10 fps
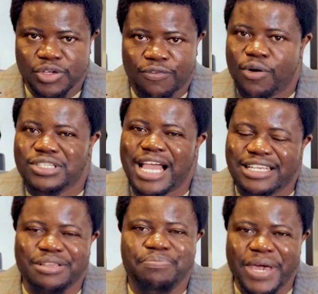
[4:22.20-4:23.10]
Of course,
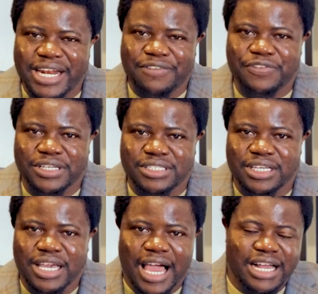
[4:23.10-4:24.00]
that's the benefit
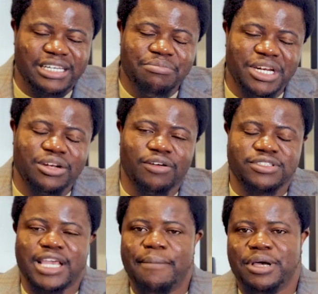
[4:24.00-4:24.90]
and the meaning of
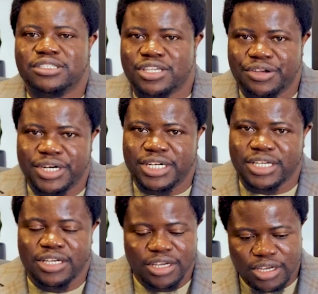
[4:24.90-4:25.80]

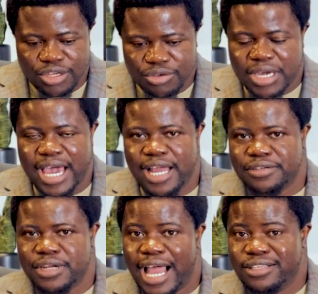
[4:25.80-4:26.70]
cybersecurity. You
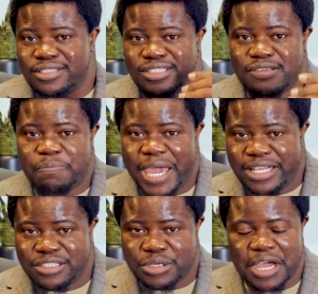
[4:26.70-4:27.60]
can
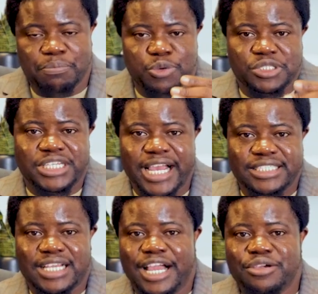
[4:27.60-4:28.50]
anticipate, you can
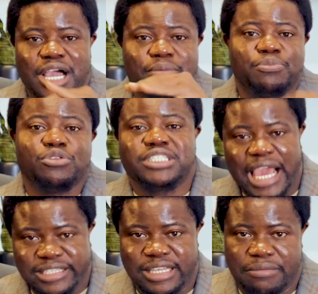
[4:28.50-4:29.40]
project, and you can
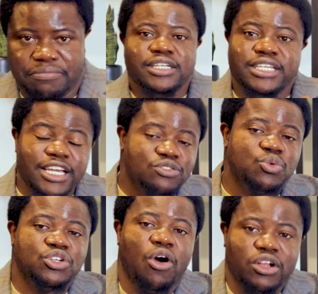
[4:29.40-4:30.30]
protect them. This
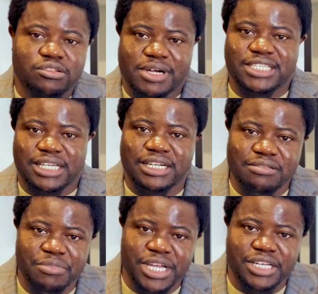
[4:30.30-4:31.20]
would automatically
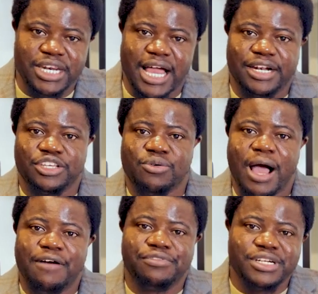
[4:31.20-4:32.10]
mean that you
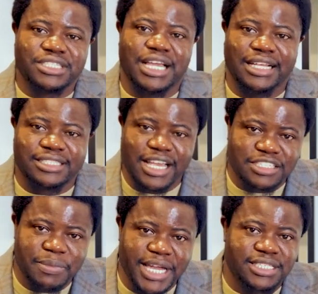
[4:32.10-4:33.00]
have risk
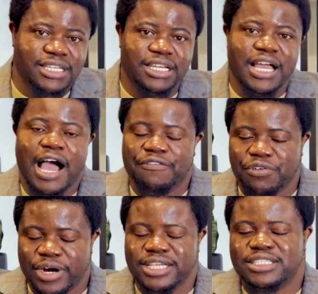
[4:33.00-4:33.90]
assessment and
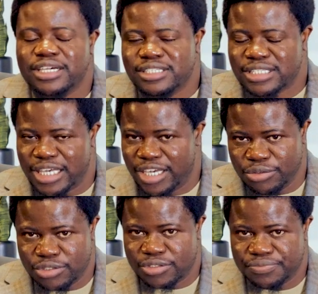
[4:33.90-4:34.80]
forensic
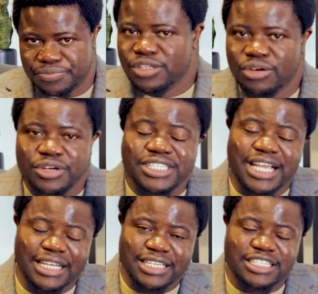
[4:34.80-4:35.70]
skills. You know, risk
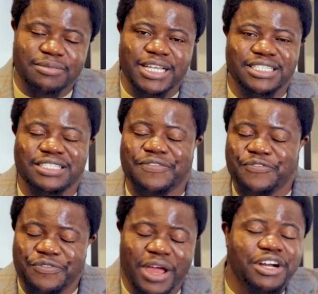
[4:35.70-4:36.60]
assessment is a
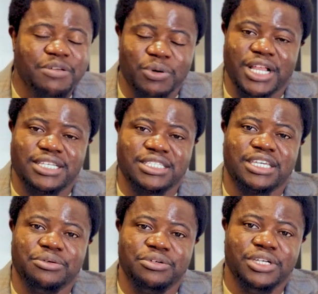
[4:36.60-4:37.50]
very important
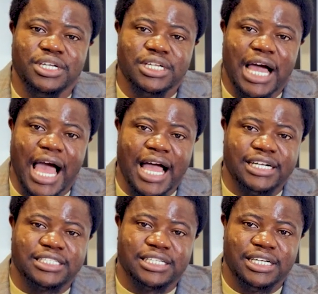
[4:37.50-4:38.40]
skill
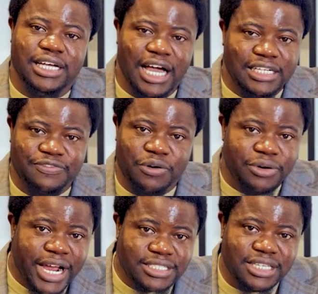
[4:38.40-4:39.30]
and and
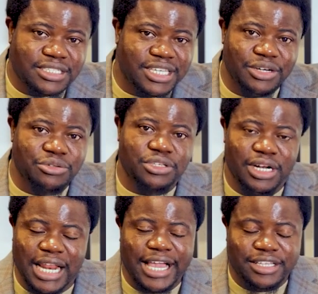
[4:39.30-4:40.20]
forensic skills
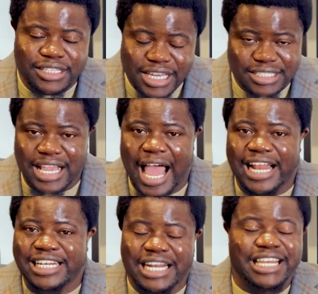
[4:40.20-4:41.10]
like these
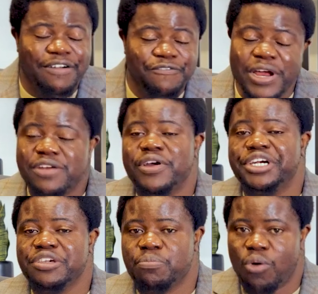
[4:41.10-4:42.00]
are they are very
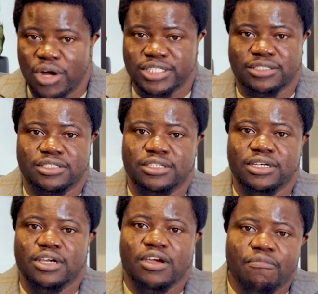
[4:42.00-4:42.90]
very important
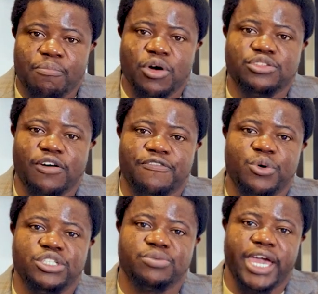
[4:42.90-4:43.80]
both of
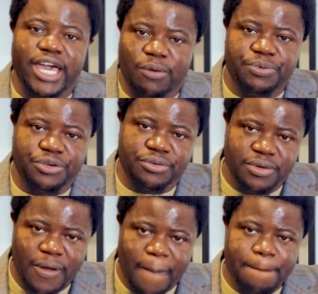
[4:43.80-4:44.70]
which will help you
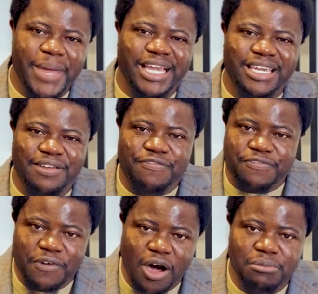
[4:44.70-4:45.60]
make
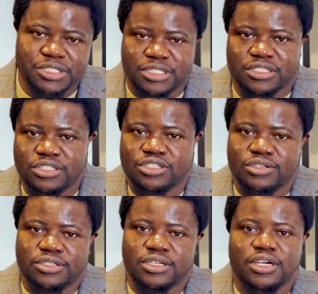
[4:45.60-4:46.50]
informed
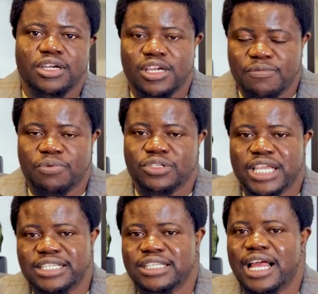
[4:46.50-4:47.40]
decisions in
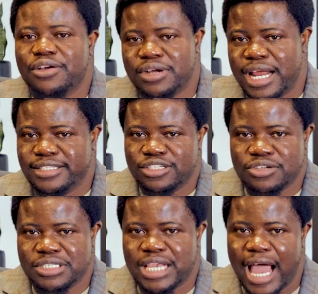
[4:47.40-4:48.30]
protecting an
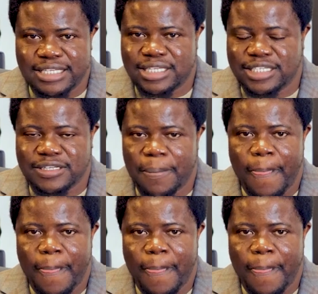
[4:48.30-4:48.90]
organization's assets.